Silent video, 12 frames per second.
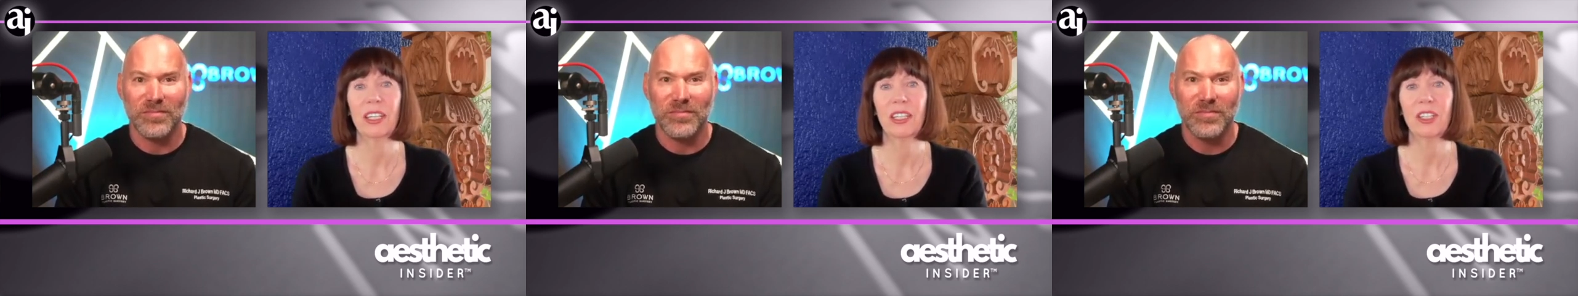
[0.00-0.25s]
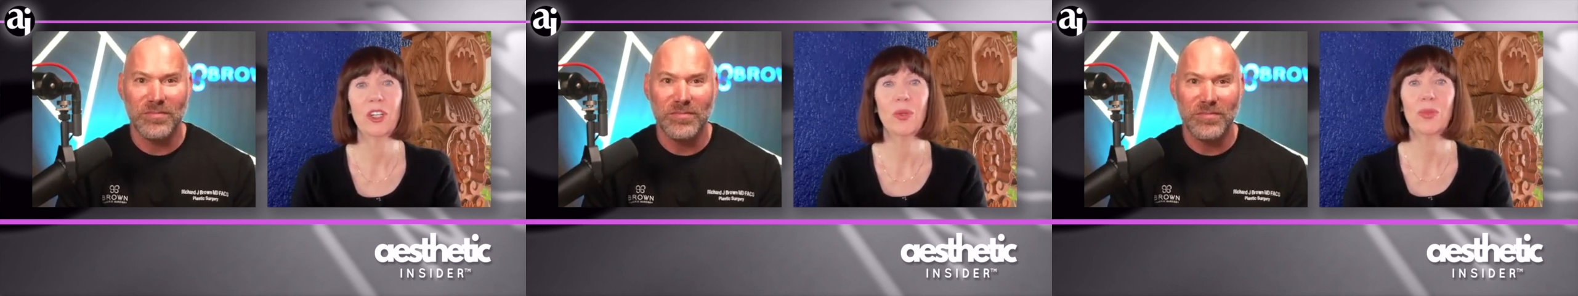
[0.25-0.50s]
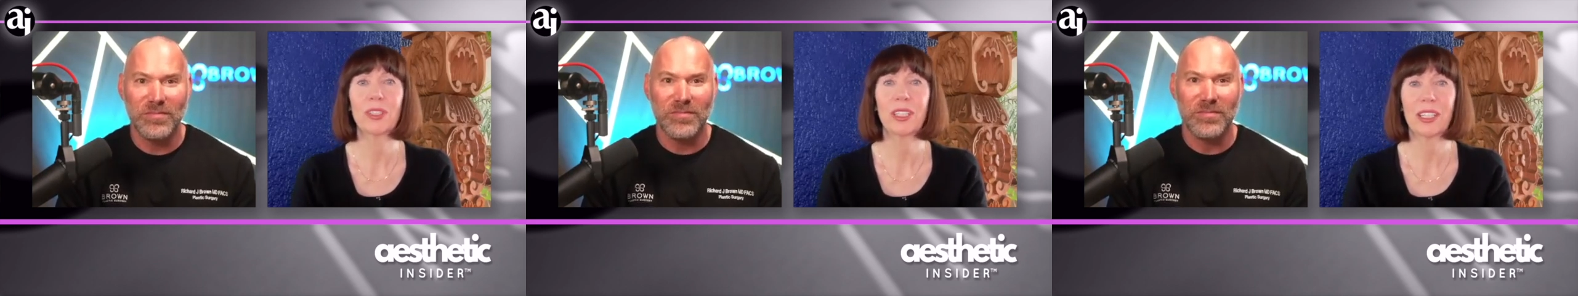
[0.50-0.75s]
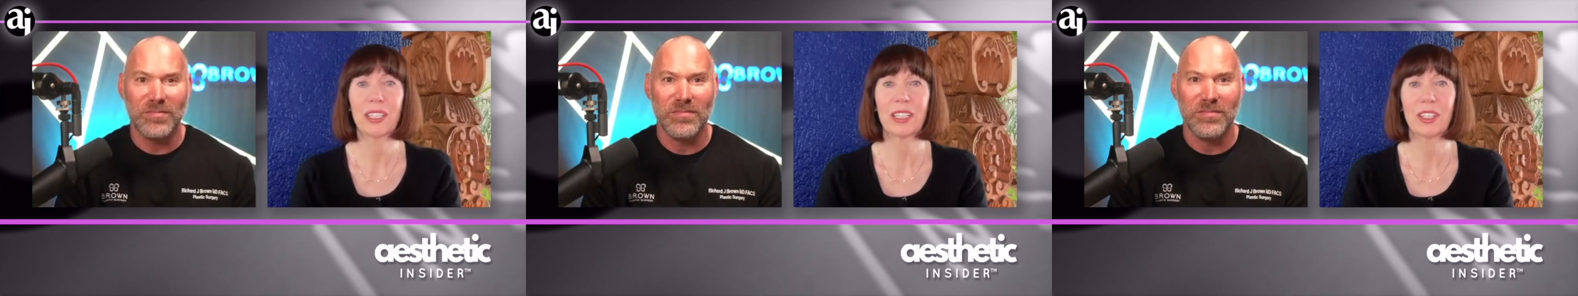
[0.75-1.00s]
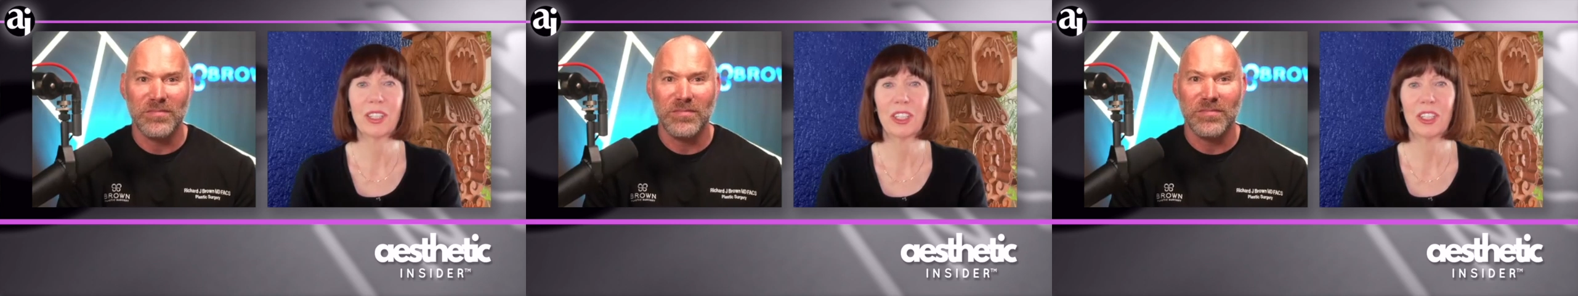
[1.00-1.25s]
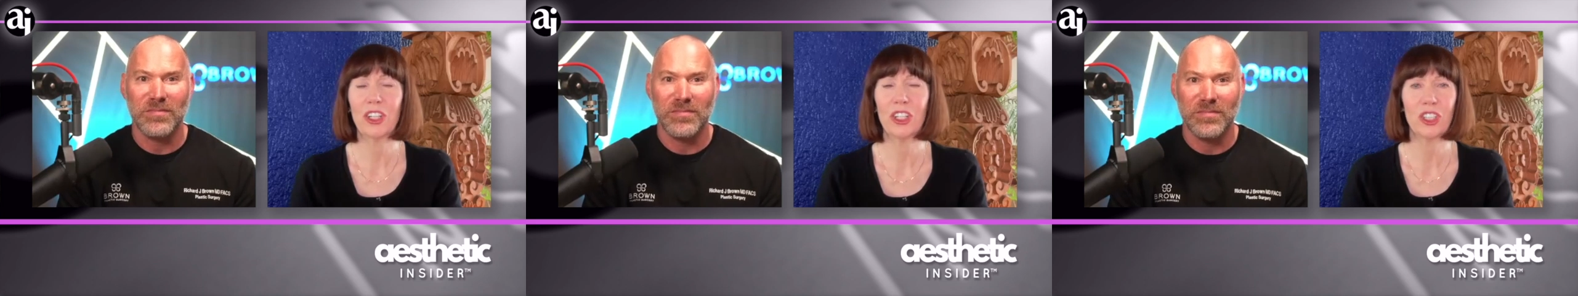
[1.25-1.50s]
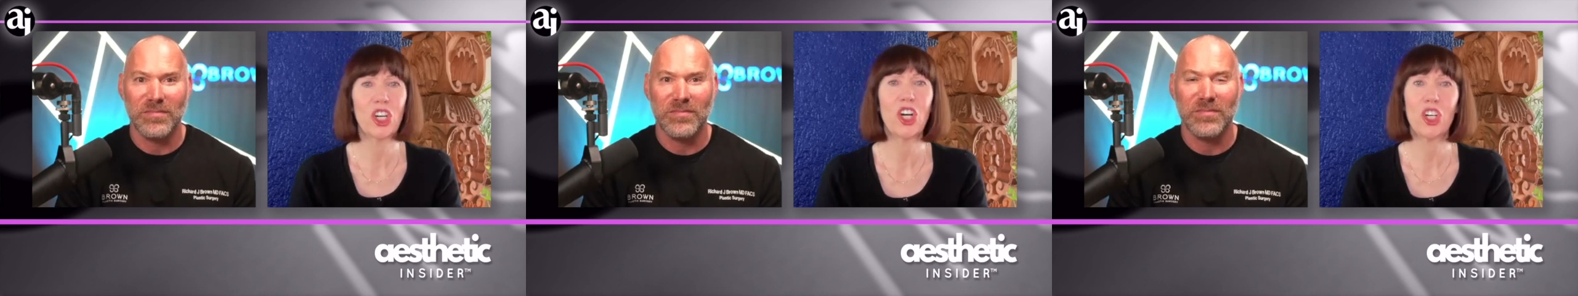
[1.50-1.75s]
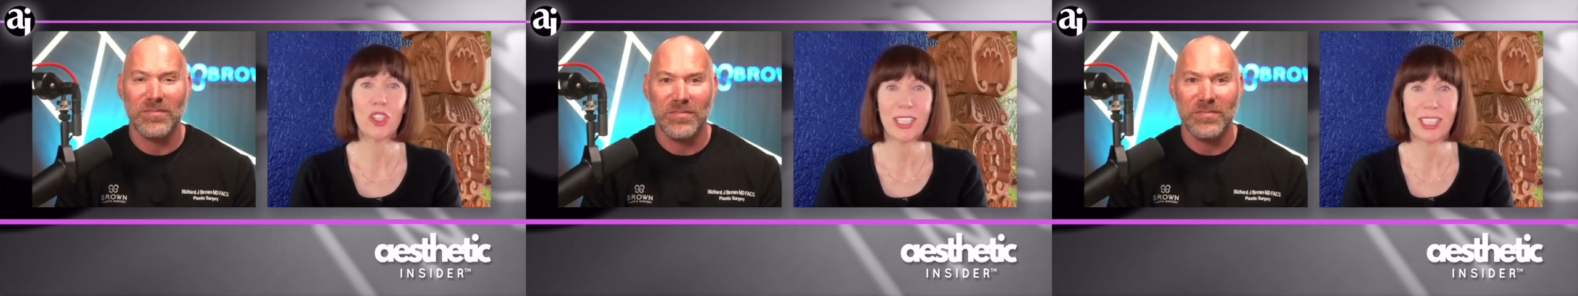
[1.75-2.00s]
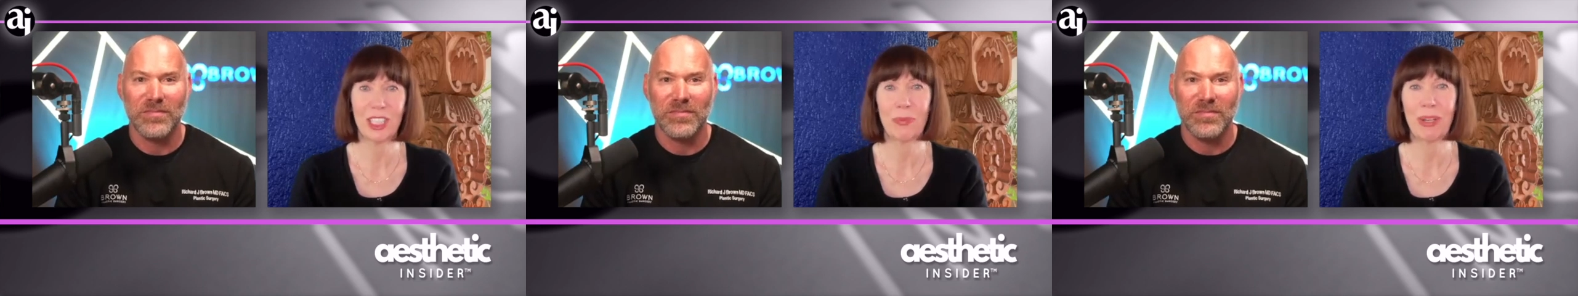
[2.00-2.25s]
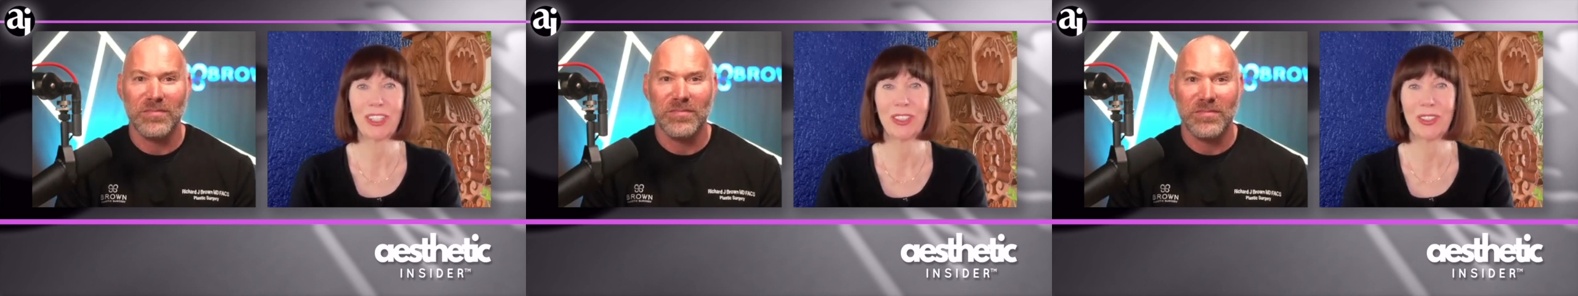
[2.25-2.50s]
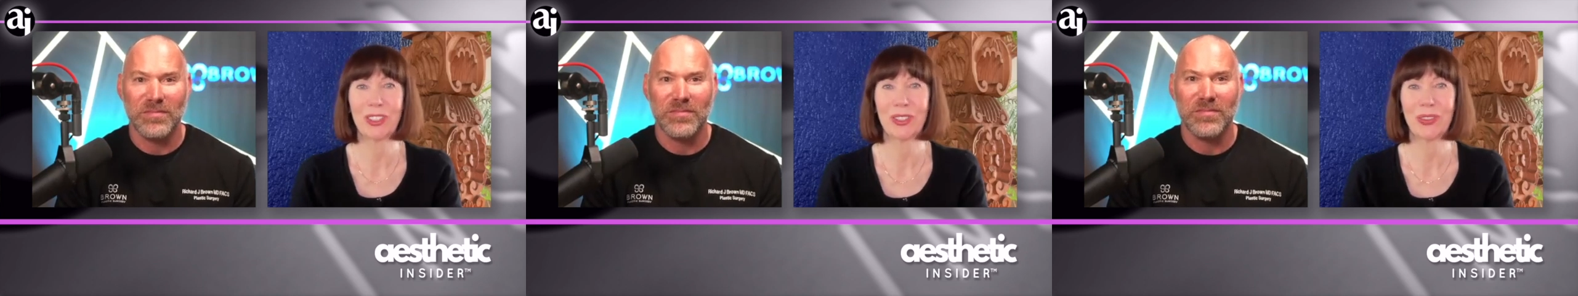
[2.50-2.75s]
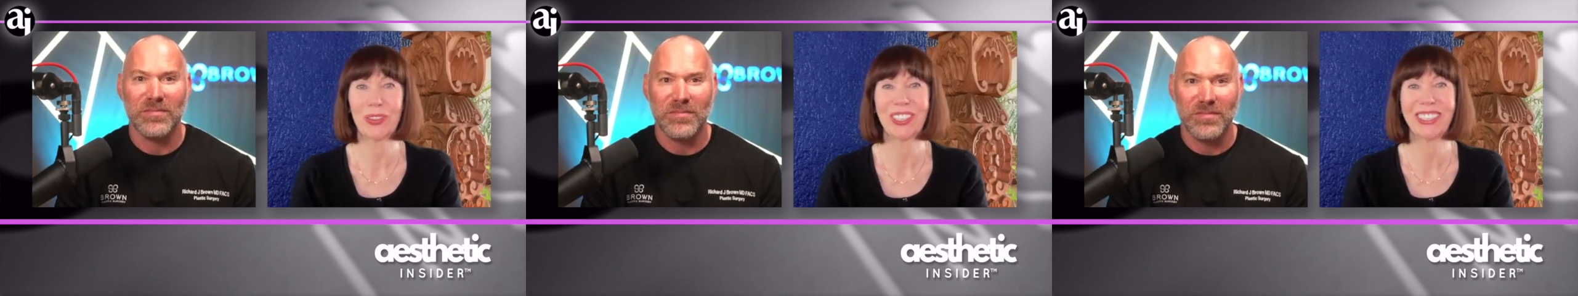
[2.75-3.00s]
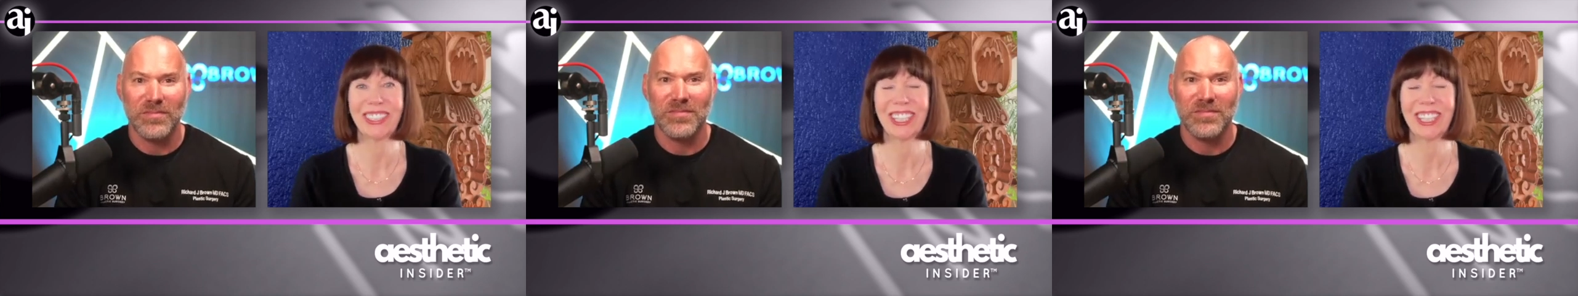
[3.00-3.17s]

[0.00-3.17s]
Speaker 1: you don't you, you're not taught this in medical school.